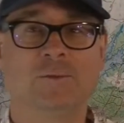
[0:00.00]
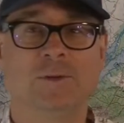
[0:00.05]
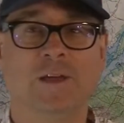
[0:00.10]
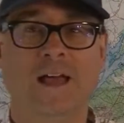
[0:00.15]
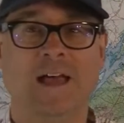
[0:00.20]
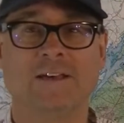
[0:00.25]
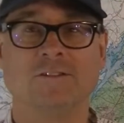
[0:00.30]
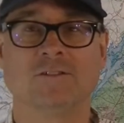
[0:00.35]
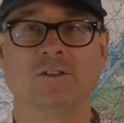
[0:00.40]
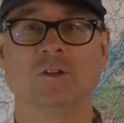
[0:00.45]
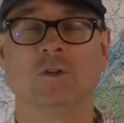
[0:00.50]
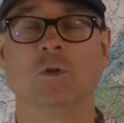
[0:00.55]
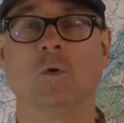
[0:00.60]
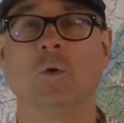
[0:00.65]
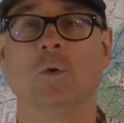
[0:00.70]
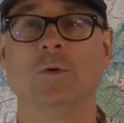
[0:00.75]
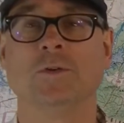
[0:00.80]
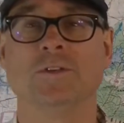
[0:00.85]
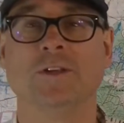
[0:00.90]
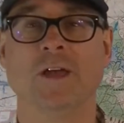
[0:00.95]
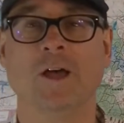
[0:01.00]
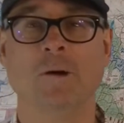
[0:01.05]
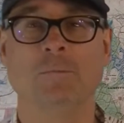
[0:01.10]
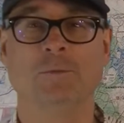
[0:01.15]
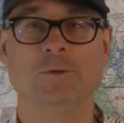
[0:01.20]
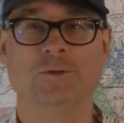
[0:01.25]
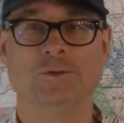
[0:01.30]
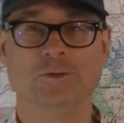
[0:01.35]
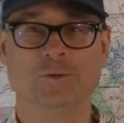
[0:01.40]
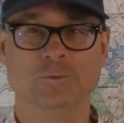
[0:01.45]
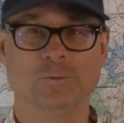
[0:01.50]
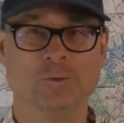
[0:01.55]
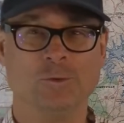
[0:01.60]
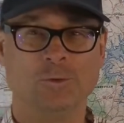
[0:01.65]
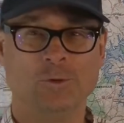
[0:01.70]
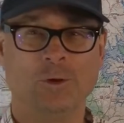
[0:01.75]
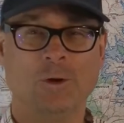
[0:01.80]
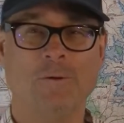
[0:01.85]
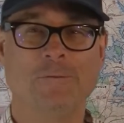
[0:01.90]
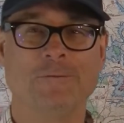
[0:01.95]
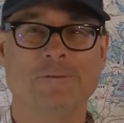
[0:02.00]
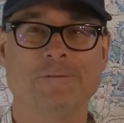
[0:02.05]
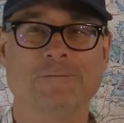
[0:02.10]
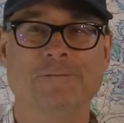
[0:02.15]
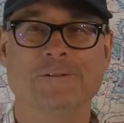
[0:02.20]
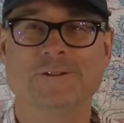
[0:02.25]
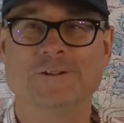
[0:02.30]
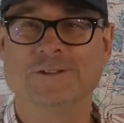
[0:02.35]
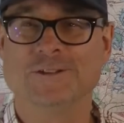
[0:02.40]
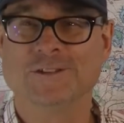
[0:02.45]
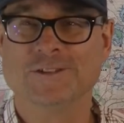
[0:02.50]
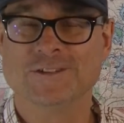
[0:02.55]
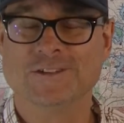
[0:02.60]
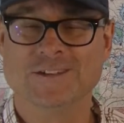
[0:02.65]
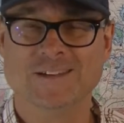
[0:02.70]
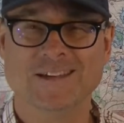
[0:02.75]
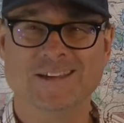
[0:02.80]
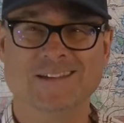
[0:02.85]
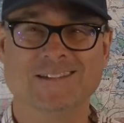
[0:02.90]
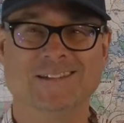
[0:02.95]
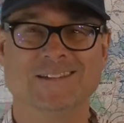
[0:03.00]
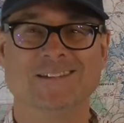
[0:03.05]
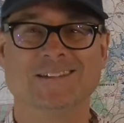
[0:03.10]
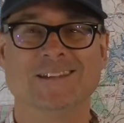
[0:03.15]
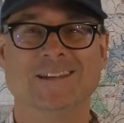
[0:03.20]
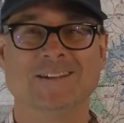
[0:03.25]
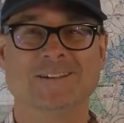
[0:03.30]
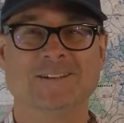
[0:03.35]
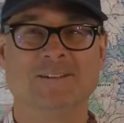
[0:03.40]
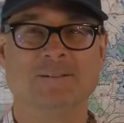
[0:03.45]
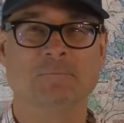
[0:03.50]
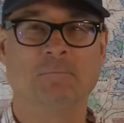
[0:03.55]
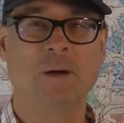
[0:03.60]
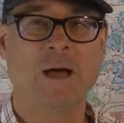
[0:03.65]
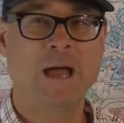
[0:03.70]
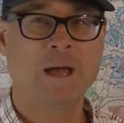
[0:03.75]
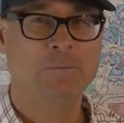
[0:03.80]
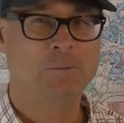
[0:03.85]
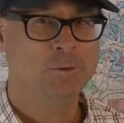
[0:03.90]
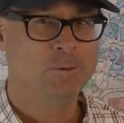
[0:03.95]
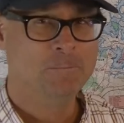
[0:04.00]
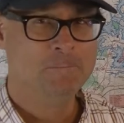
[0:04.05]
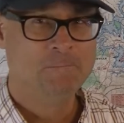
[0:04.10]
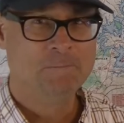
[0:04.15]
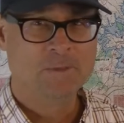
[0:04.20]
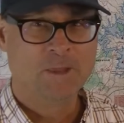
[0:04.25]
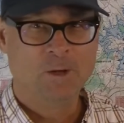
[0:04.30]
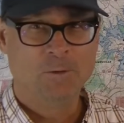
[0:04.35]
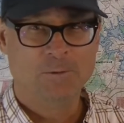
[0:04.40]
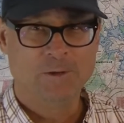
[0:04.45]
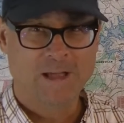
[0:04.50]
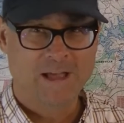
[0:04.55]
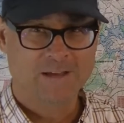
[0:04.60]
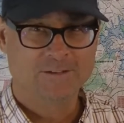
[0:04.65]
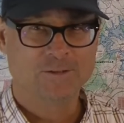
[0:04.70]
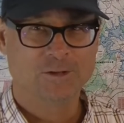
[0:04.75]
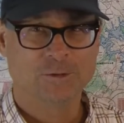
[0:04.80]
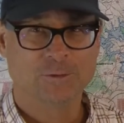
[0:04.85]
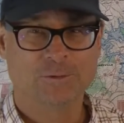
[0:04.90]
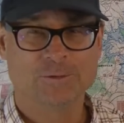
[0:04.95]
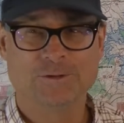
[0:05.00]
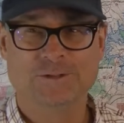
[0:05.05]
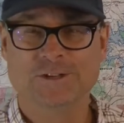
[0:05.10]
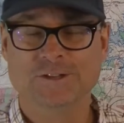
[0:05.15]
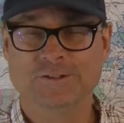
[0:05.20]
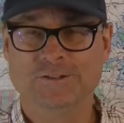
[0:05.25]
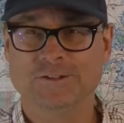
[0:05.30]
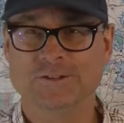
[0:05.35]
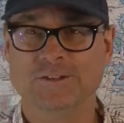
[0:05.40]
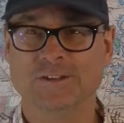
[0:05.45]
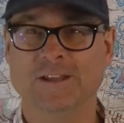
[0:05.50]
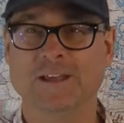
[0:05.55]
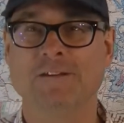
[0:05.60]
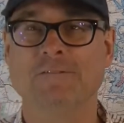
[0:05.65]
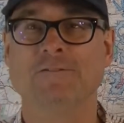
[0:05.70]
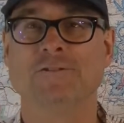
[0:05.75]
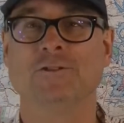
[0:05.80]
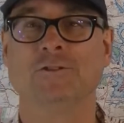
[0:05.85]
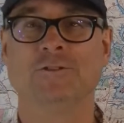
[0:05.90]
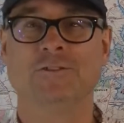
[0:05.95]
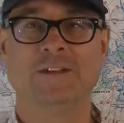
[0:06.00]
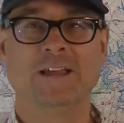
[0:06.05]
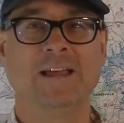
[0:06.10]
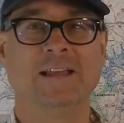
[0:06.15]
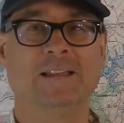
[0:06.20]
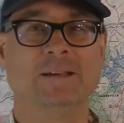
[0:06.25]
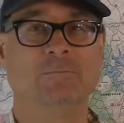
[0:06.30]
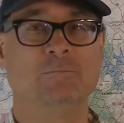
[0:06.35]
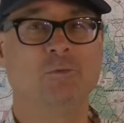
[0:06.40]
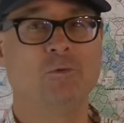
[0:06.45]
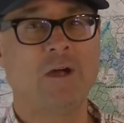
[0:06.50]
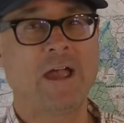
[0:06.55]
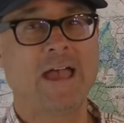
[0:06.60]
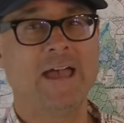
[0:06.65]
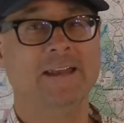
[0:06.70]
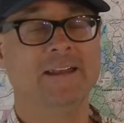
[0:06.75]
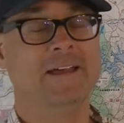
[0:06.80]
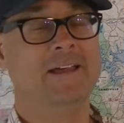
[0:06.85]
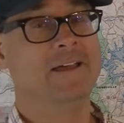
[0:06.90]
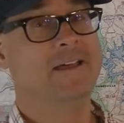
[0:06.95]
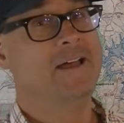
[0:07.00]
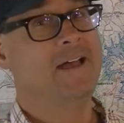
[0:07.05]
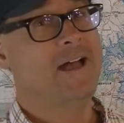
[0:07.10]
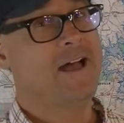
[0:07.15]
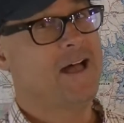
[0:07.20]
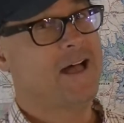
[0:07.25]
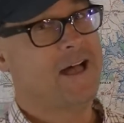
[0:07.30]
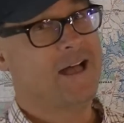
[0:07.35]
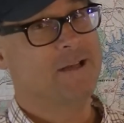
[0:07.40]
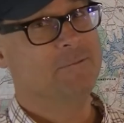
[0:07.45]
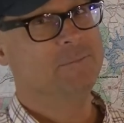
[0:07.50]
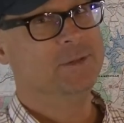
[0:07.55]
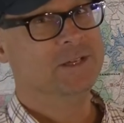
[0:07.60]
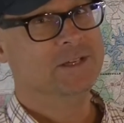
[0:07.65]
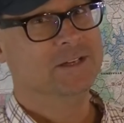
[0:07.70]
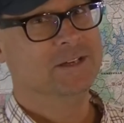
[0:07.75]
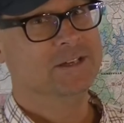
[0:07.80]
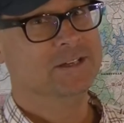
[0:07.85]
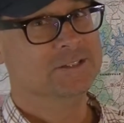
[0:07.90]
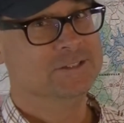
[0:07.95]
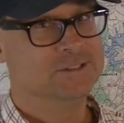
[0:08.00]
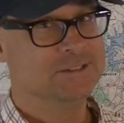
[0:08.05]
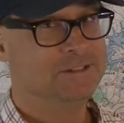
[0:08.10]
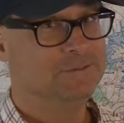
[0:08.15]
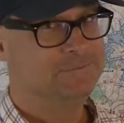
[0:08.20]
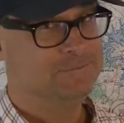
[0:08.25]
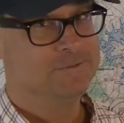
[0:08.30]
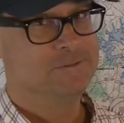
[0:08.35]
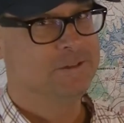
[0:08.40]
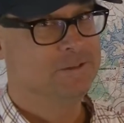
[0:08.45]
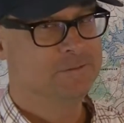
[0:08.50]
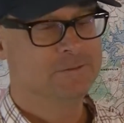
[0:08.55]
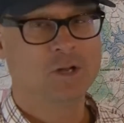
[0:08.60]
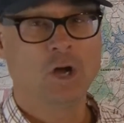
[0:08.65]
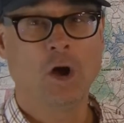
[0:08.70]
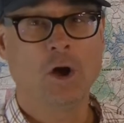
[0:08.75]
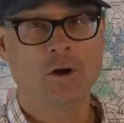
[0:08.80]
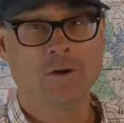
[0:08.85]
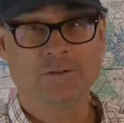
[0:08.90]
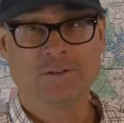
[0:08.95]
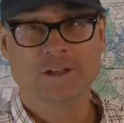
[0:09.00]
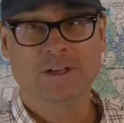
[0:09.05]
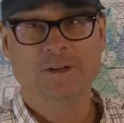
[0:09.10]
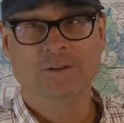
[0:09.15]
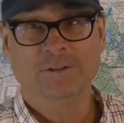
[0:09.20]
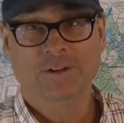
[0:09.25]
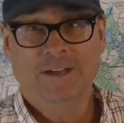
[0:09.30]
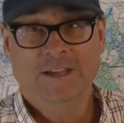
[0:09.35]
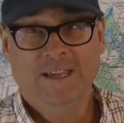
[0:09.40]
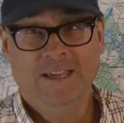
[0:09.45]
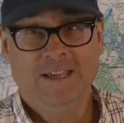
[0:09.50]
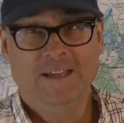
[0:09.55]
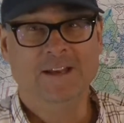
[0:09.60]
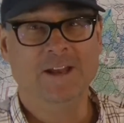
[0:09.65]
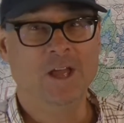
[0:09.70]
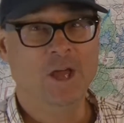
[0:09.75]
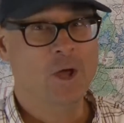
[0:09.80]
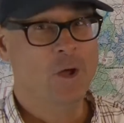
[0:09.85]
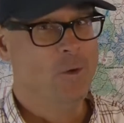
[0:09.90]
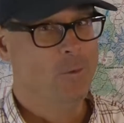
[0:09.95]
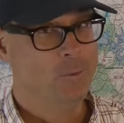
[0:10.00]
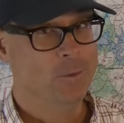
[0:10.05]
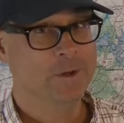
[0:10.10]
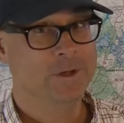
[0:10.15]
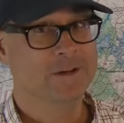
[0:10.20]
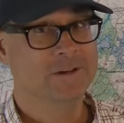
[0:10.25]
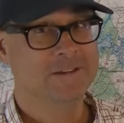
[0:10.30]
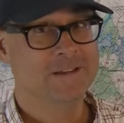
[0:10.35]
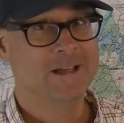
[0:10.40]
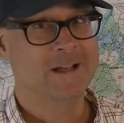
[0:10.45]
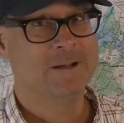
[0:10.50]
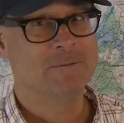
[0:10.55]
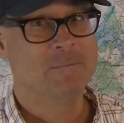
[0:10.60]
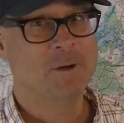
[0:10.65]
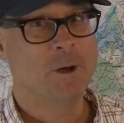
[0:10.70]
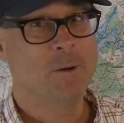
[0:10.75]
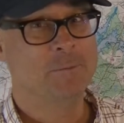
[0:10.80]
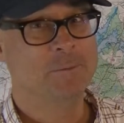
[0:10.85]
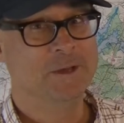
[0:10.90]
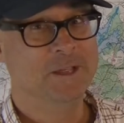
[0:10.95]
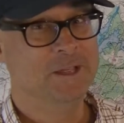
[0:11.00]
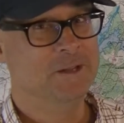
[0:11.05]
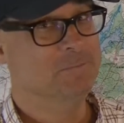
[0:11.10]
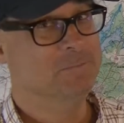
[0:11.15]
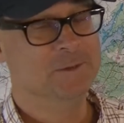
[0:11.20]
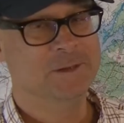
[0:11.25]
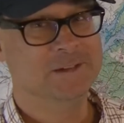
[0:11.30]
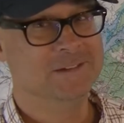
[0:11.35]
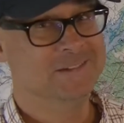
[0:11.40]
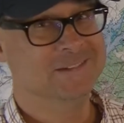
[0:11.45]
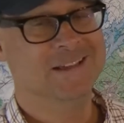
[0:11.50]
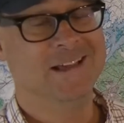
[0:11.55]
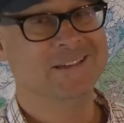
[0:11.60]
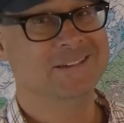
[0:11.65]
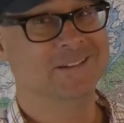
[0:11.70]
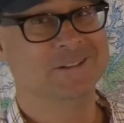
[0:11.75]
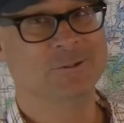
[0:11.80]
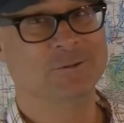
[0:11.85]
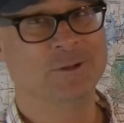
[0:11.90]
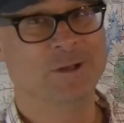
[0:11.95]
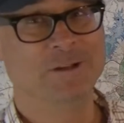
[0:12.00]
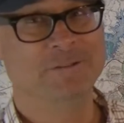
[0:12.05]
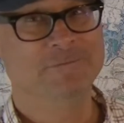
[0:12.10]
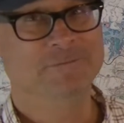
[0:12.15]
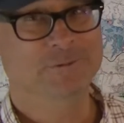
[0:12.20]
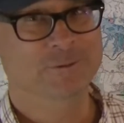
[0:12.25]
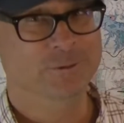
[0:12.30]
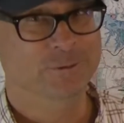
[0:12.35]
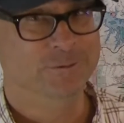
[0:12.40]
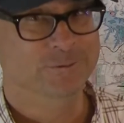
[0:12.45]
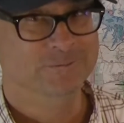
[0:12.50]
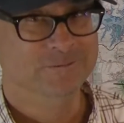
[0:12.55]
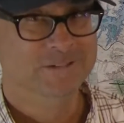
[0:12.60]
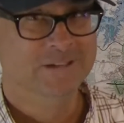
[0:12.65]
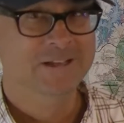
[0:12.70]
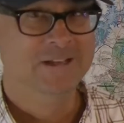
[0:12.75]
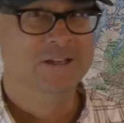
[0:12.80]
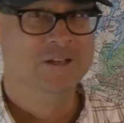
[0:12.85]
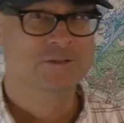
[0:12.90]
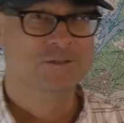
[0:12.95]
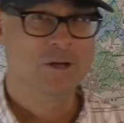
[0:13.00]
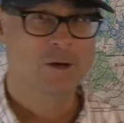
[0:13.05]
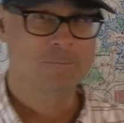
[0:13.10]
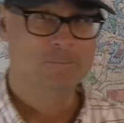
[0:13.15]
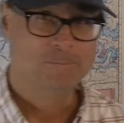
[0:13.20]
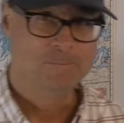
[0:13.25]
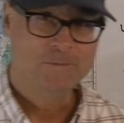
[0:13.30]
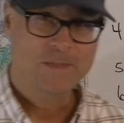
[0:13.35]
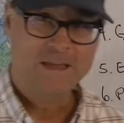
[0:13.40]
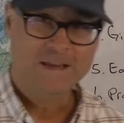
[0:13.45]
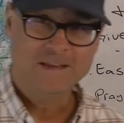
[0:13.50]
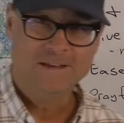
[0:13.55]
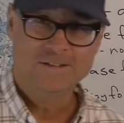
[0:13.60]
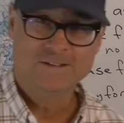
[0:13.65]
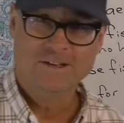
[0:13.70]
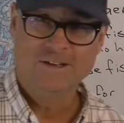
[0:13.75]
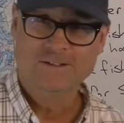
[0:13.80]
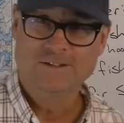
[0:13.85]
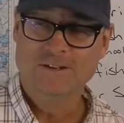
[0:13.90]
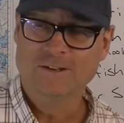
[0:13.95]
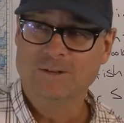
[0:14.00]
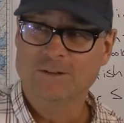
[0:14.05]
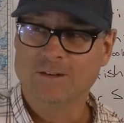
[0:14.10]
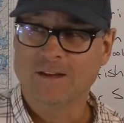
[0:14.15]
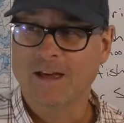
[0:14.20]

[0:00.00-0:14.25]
We ask the Lord to help us to rule over the fish of the sea, as it says in the Bible. We ask the Lord Jesus to give us our daily bread, because if the gar is legal to eat, we're going to take them home and eat them, because that's great food. So, thank you, Jesus.